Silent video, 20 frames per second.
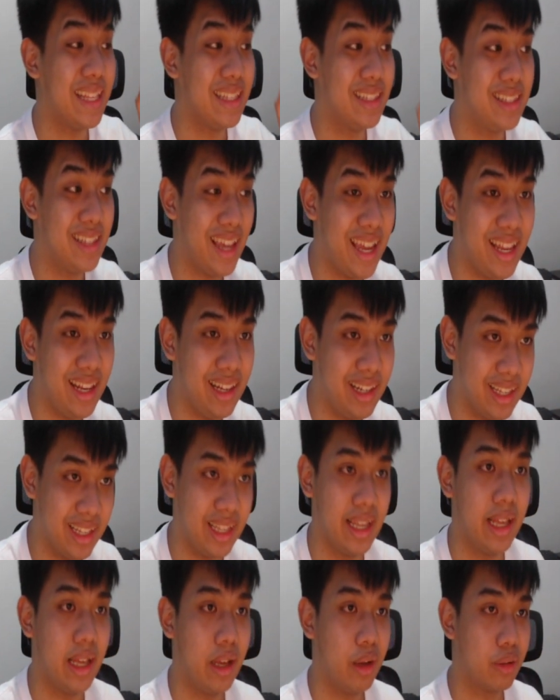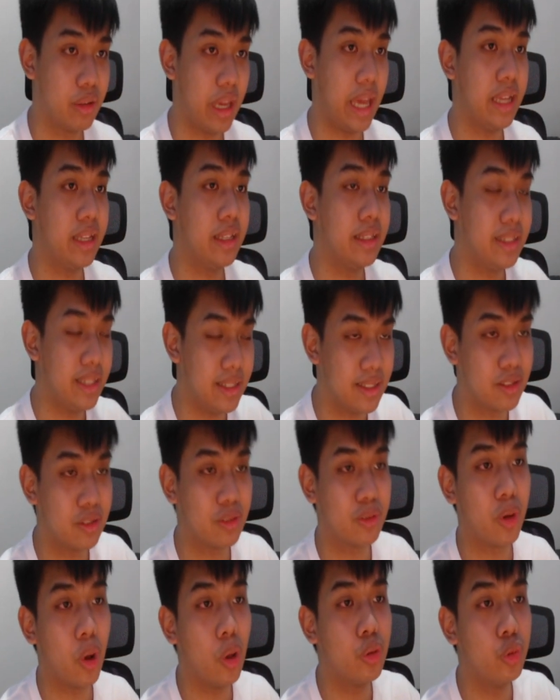daily. Okay, this is
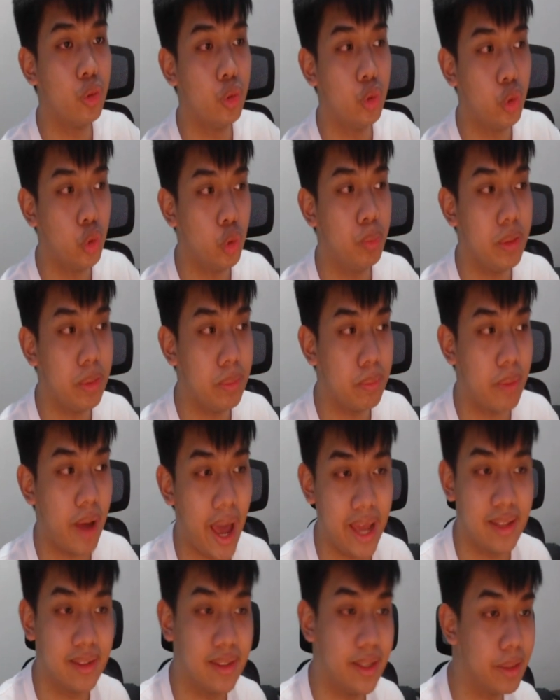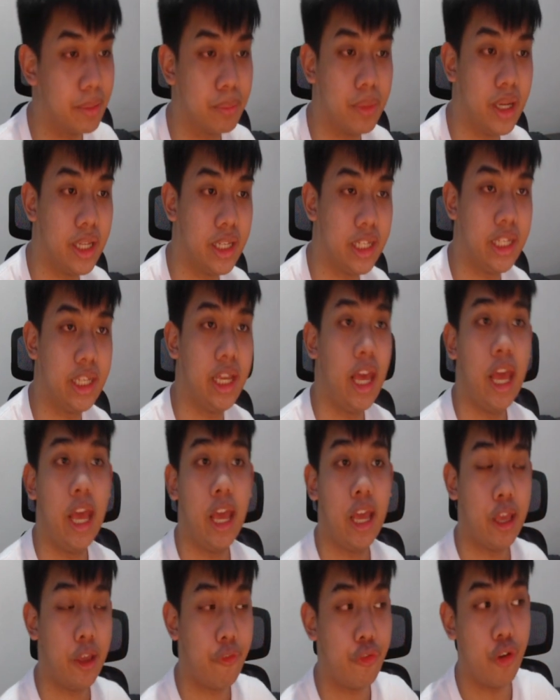called RubyMine.money.
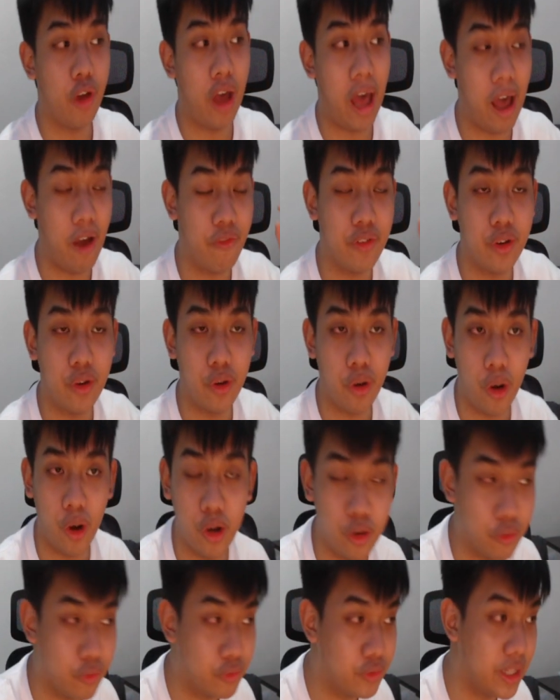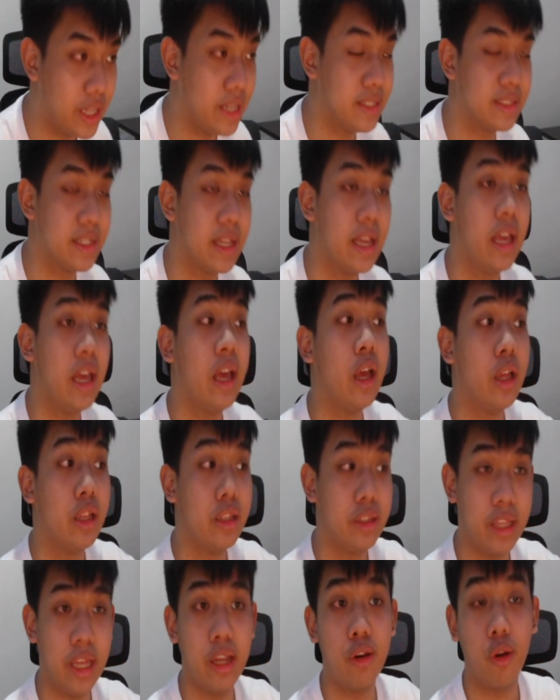If you haven't heard of this,
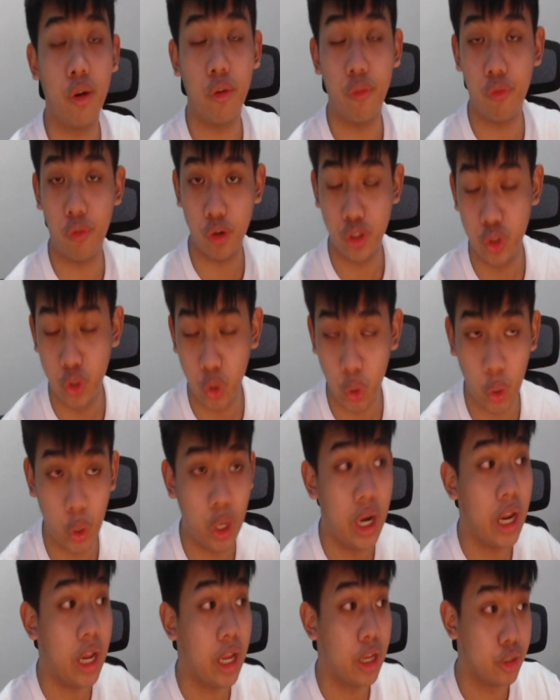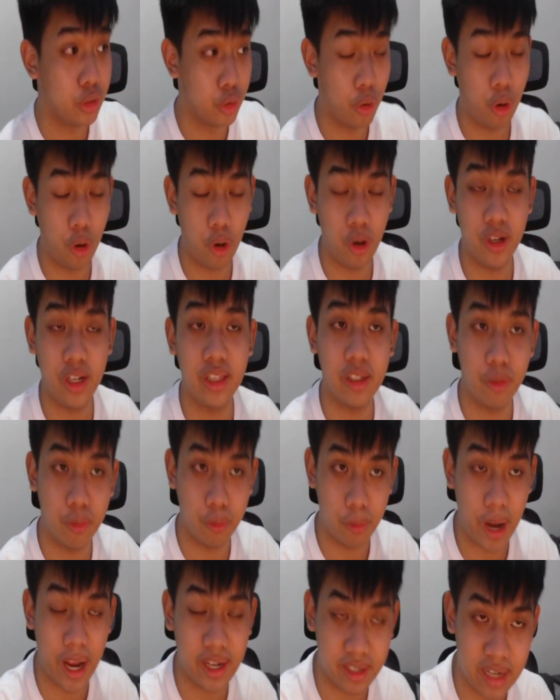then for sure you heard it
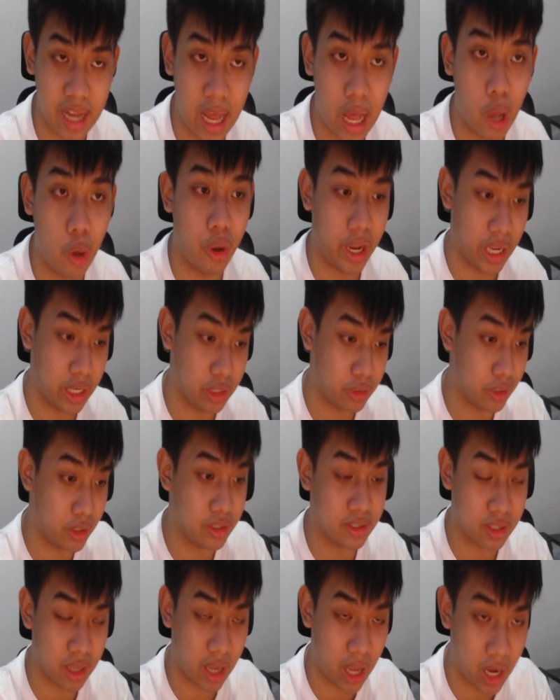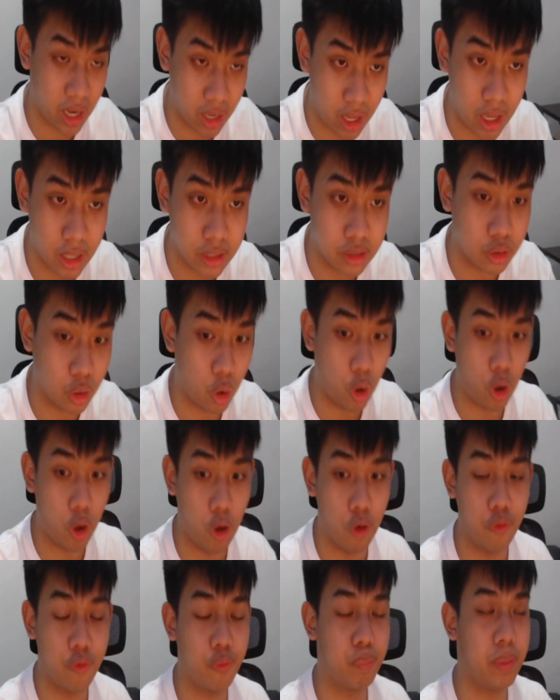right now. And there's a lot
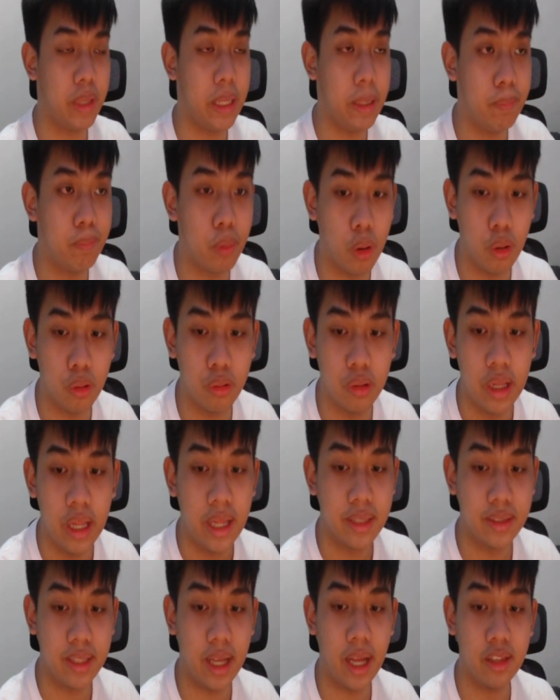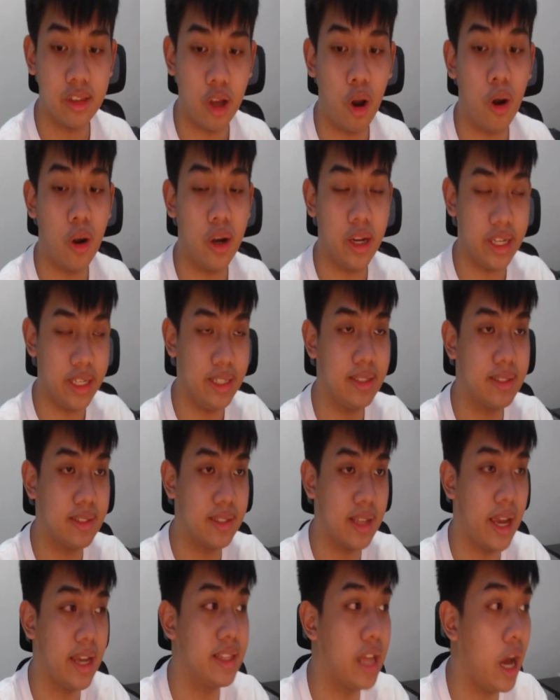of people that are
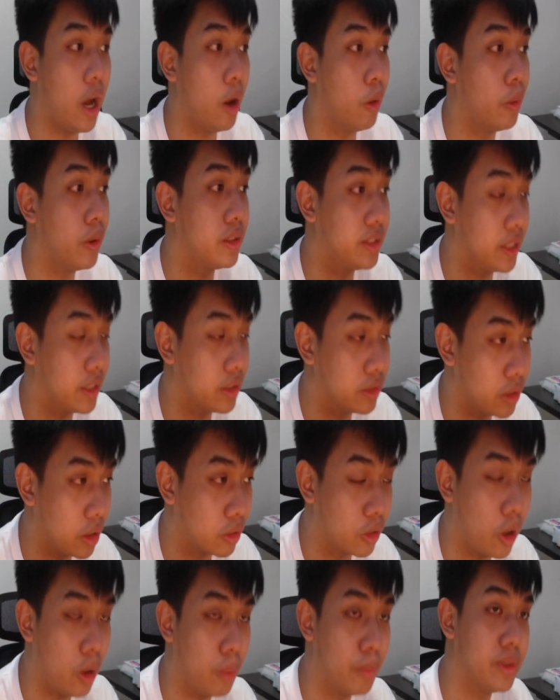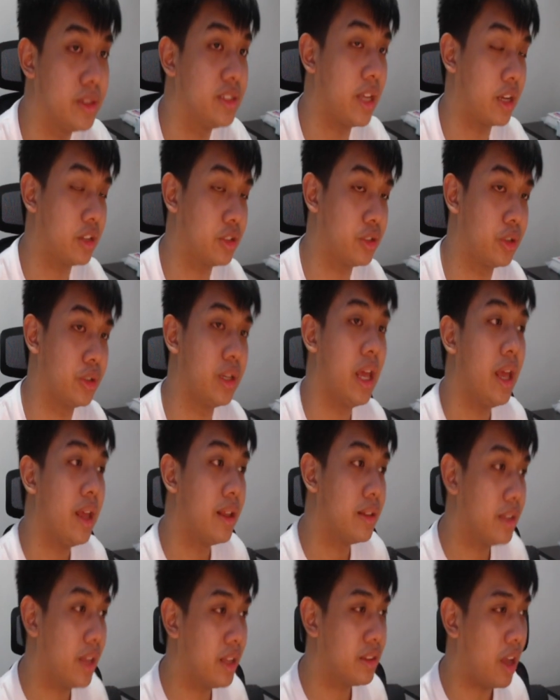inside our TikTok comment section
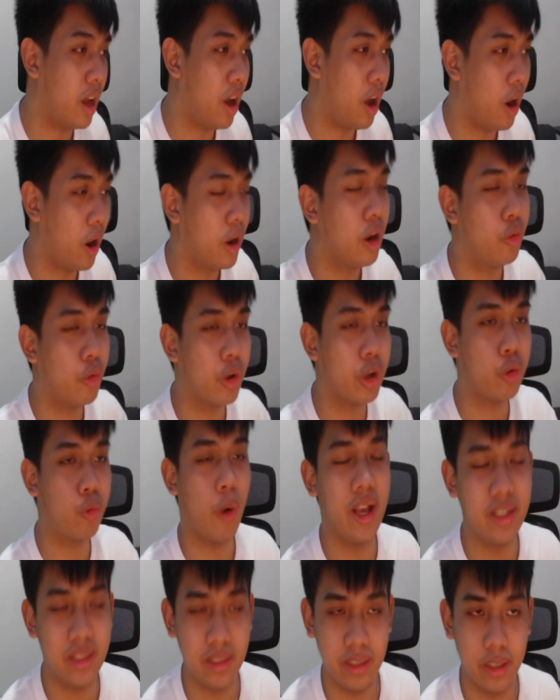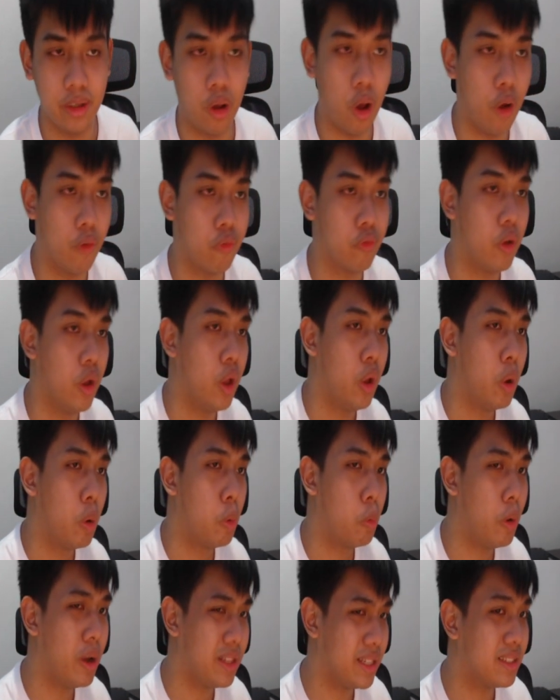that are requesting of
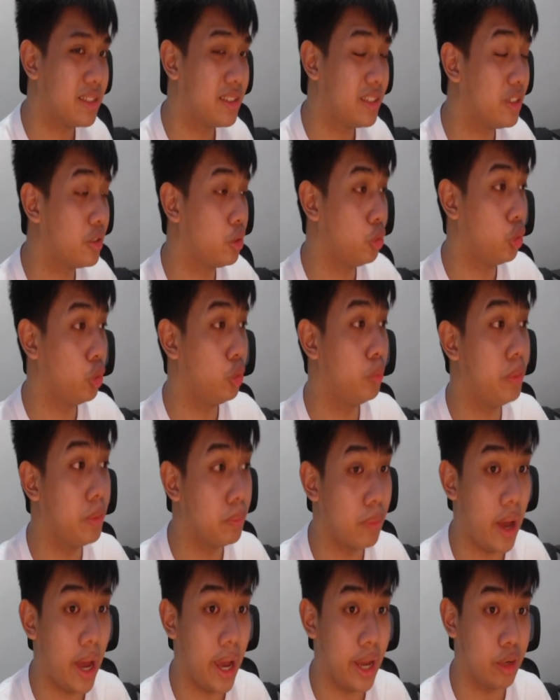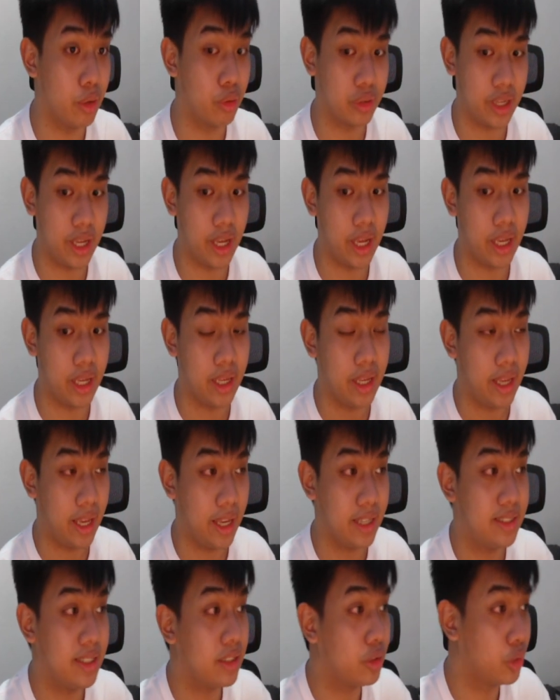what is this Ruby mine, okay?
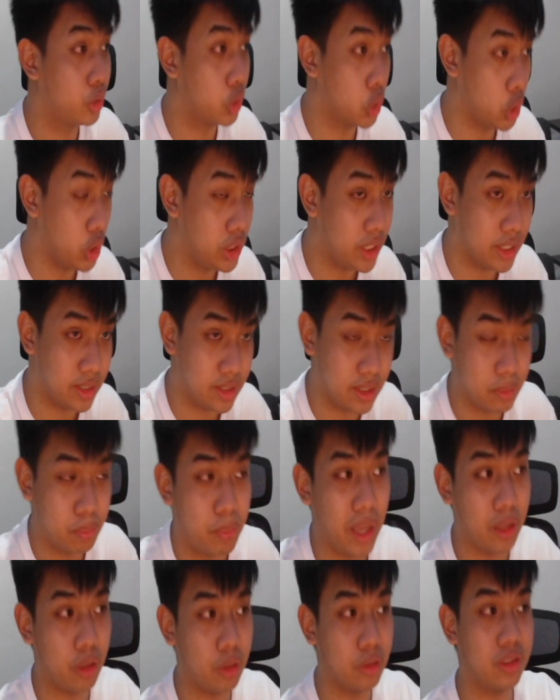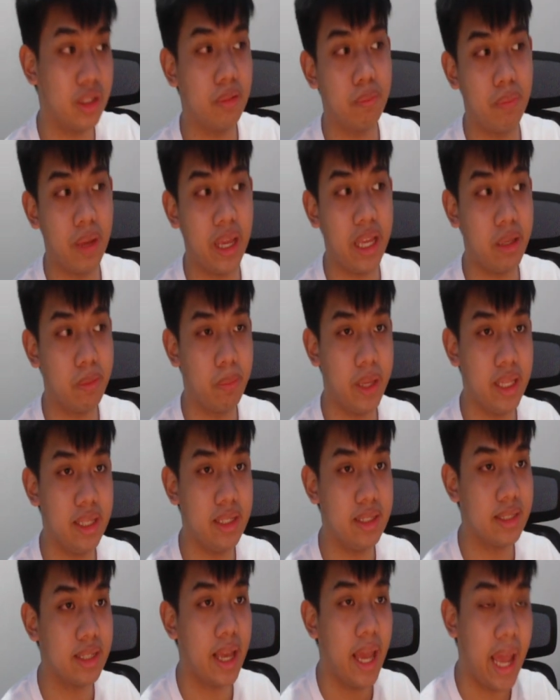Is it good? Is it better than baked
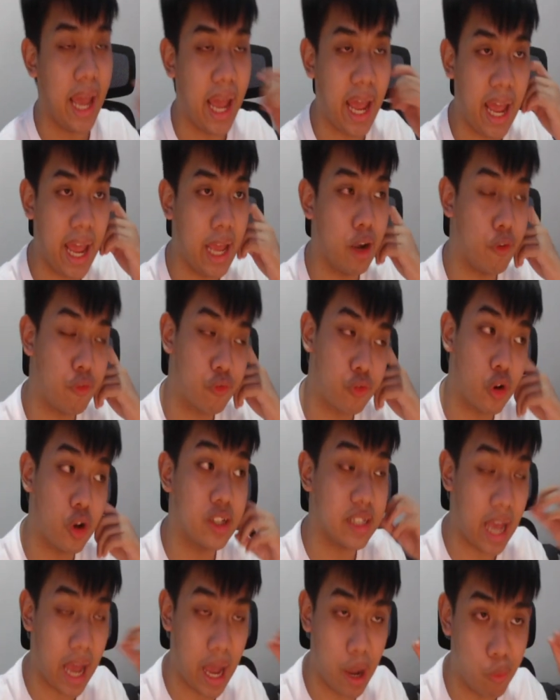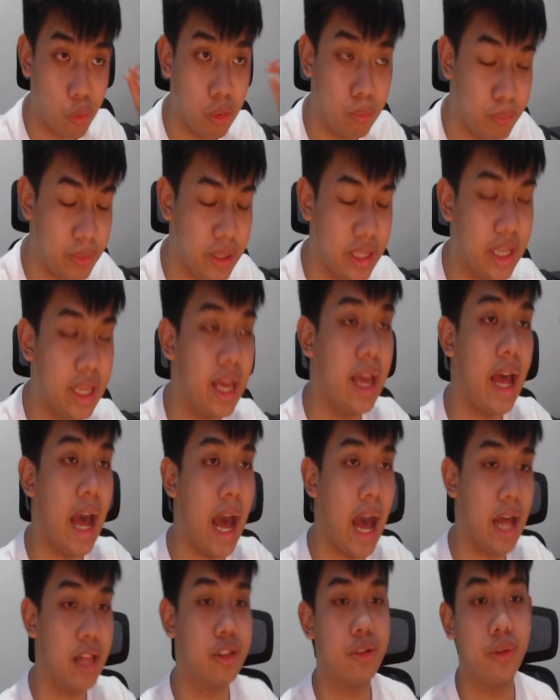beans? And of course, I will be
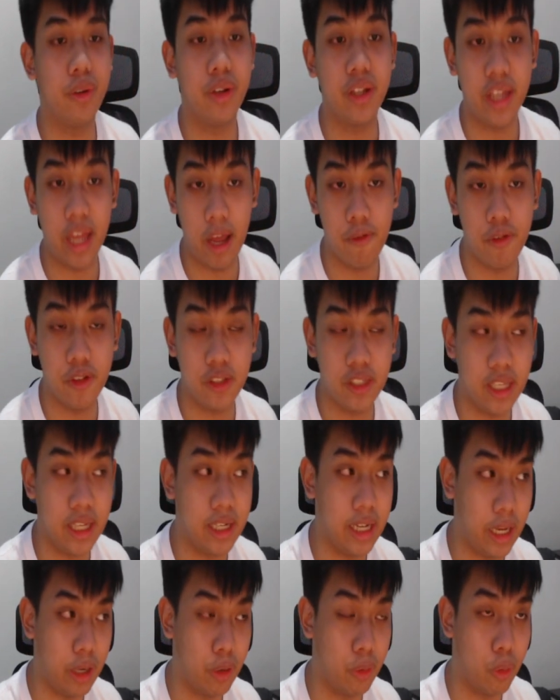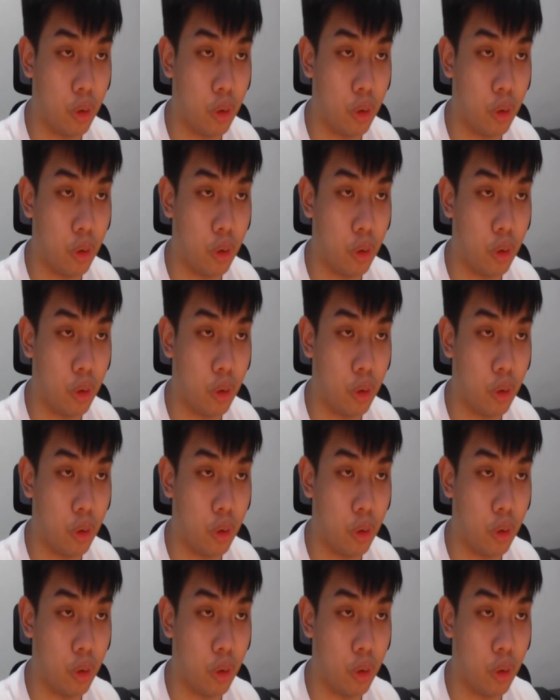answering everything later